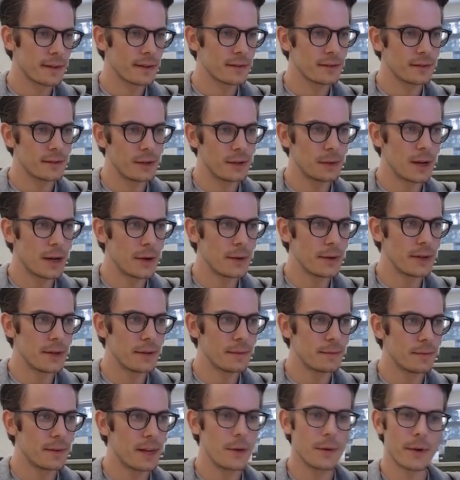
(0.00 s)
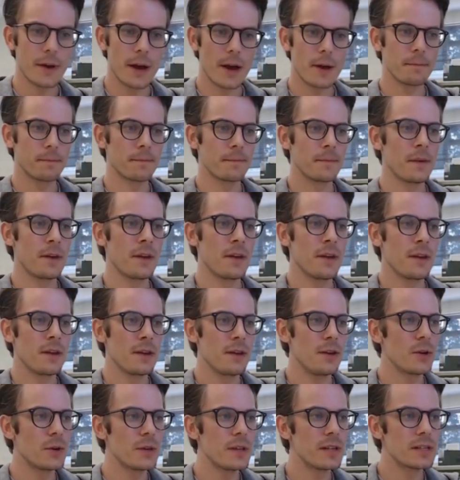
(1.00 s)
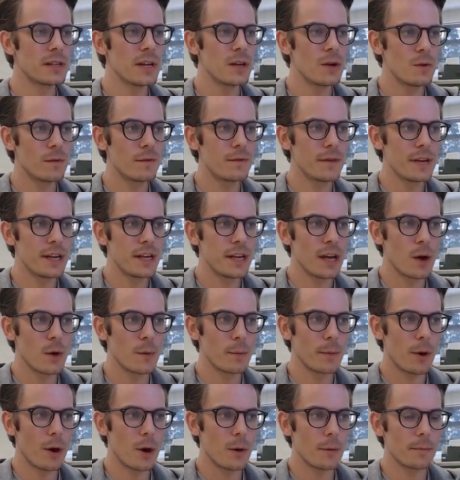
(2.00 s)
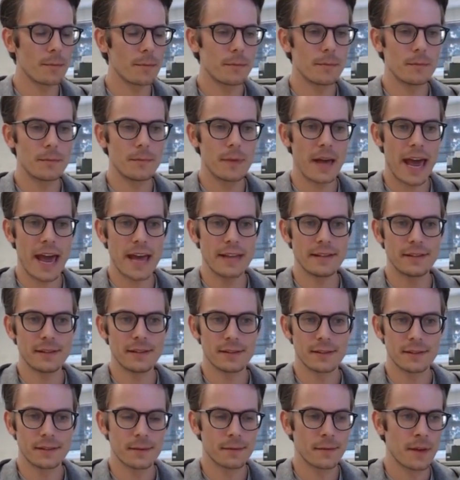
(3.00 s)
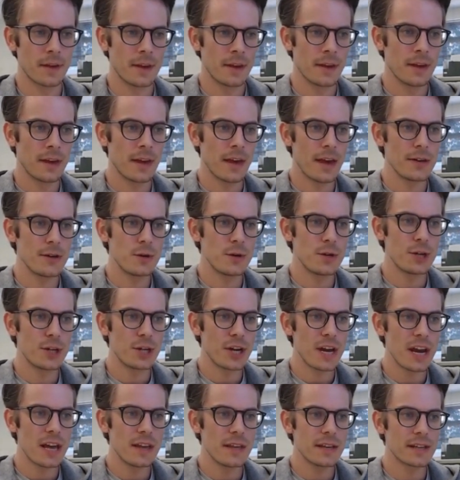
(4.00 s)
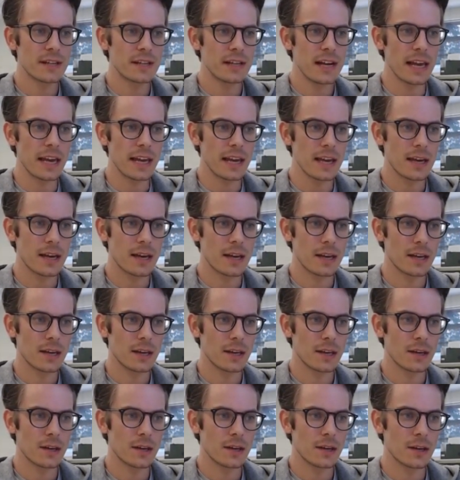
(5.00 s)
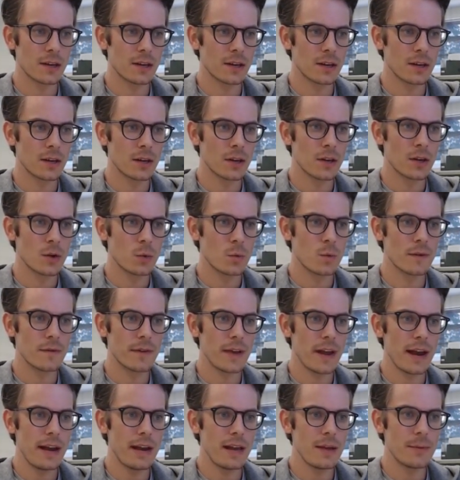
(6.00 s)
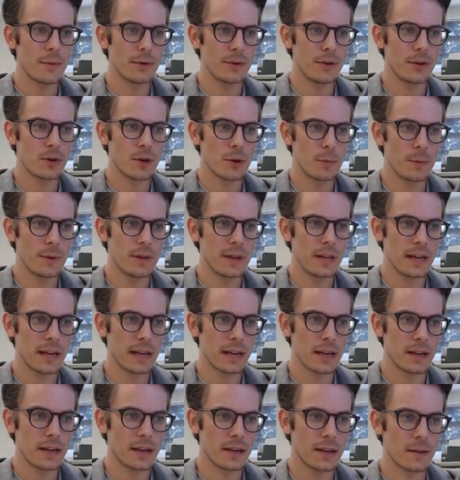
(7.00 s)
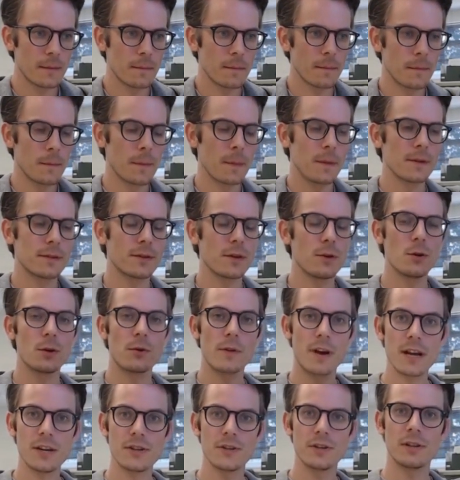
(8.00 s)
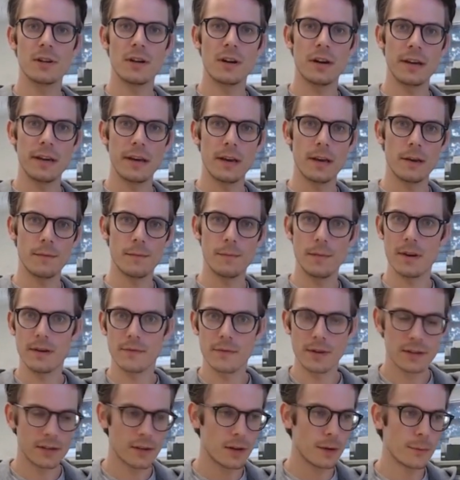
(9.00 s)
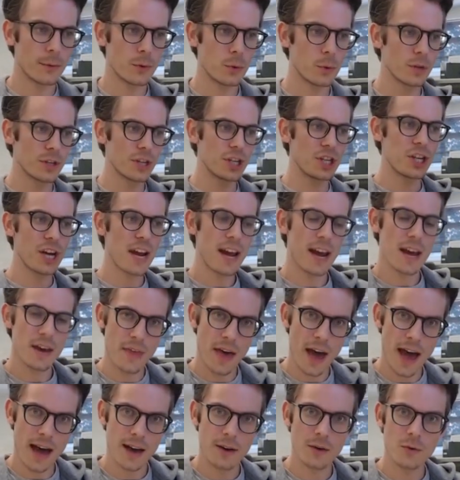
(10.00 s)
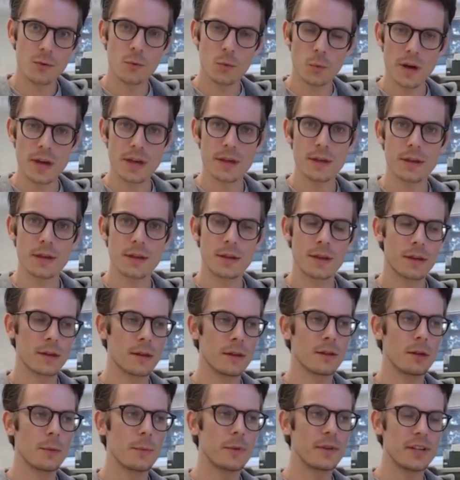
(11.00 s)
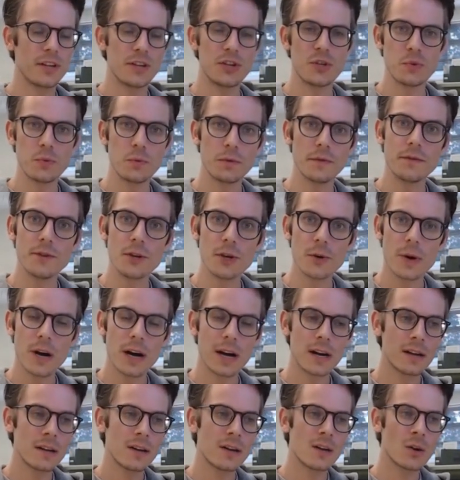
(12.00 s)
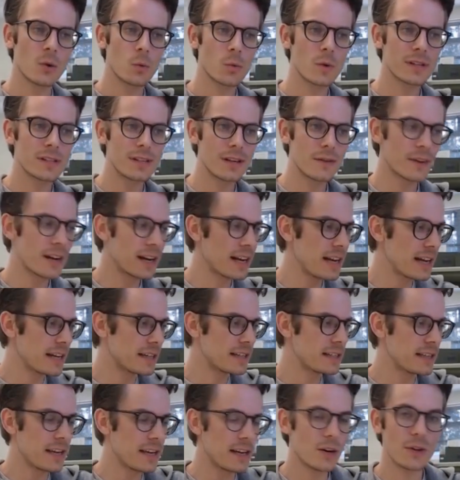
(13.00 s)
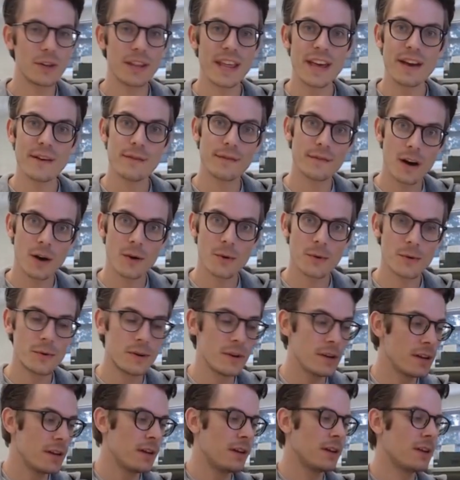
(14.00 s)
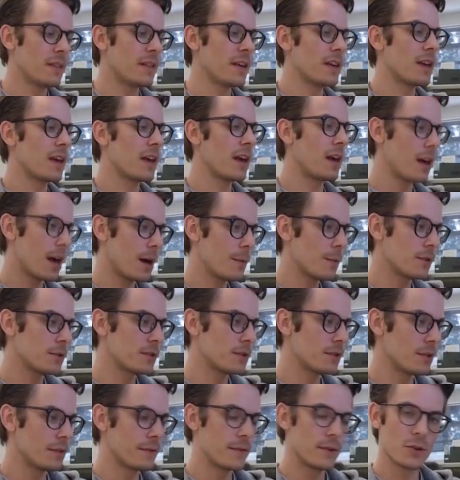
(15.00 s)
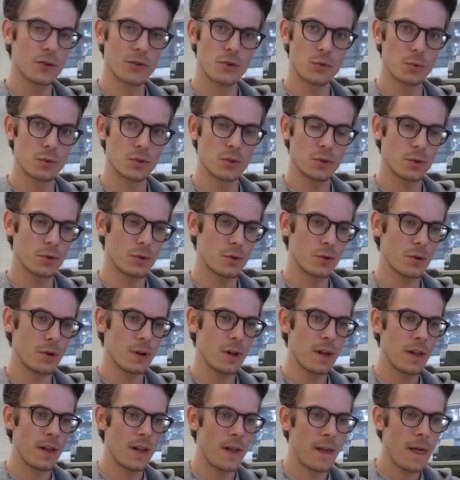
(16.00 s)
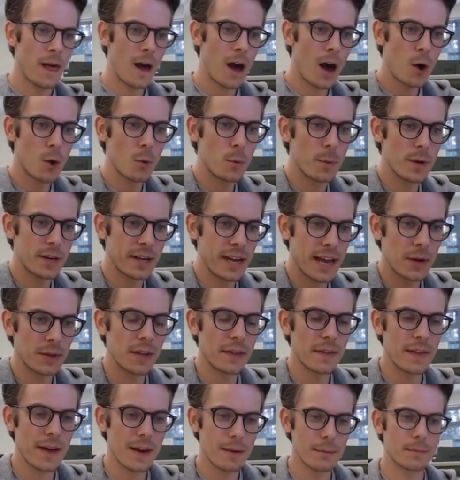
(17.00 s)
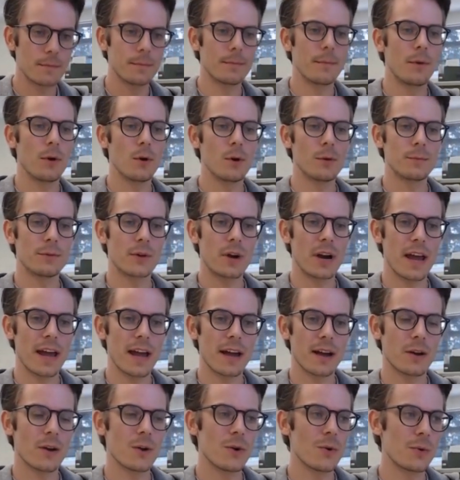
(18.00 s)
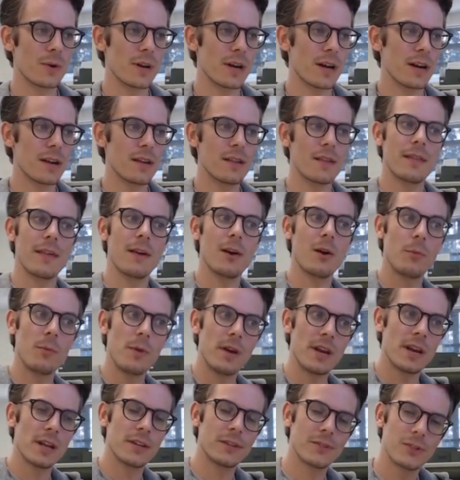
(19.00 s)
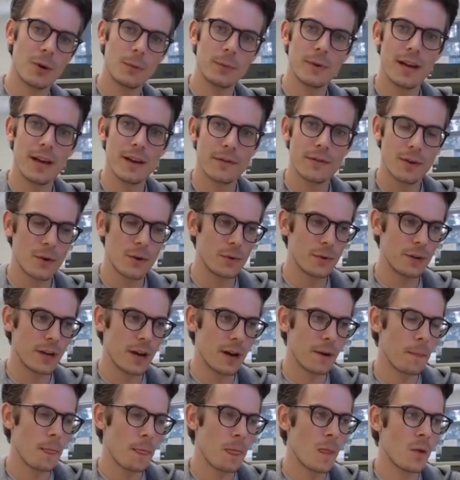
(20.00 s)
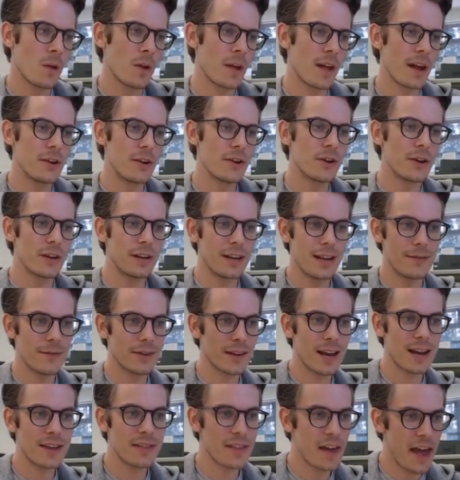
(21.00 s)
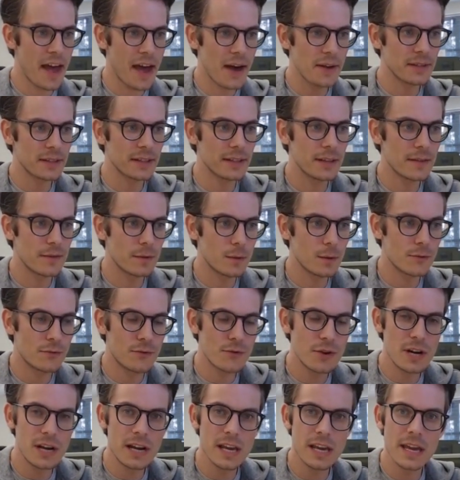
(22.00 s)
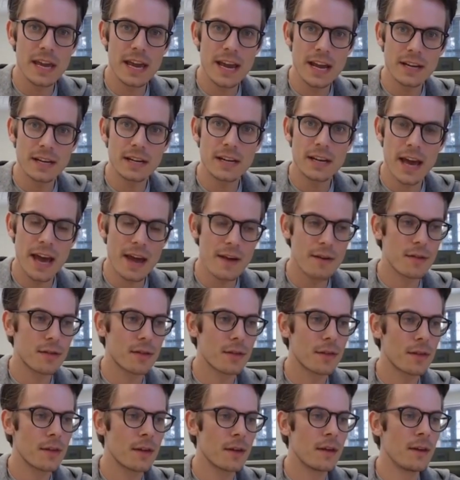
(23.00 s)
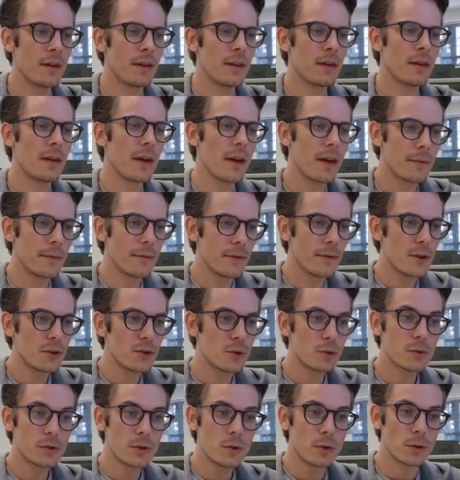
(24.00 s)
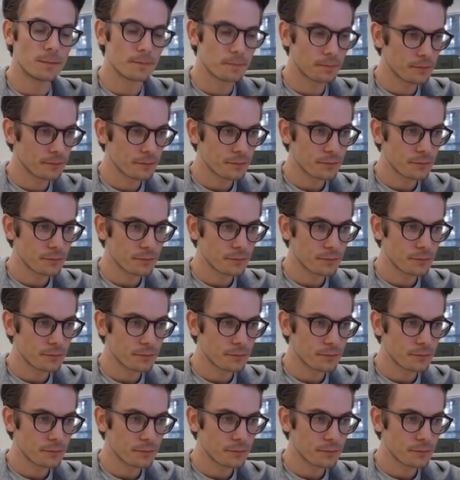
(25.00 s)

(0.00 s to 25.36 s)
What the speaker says: still loading. There we go. You've got these little video pop heads, and you share this link with anybody. You copy the link. So your agent, i.e. me, for example, would share that with the potential viewer. Once they've clicked it on their phone, they can come onto the virtual tour. I'll be down in that bottom right-hand corner. They'll be in the top left corner, and you can navigate the house and give them a really in-depth virtual tour.